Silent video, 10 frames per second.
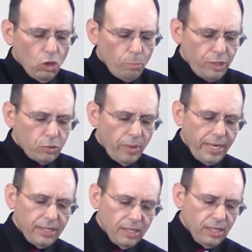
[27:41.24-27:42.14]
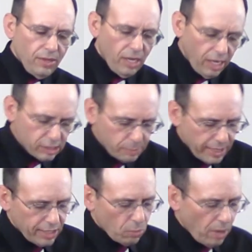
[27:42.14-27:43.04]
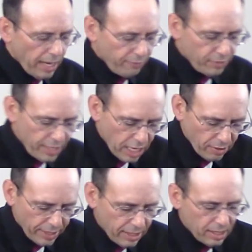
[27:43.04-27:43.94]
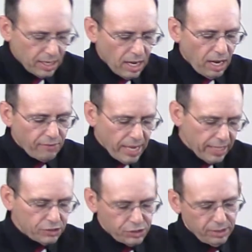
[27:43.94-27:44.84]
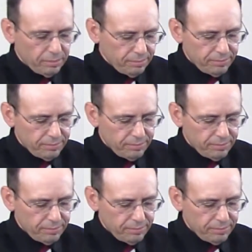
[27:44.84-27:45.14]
between the husband and the wife in the area of headship.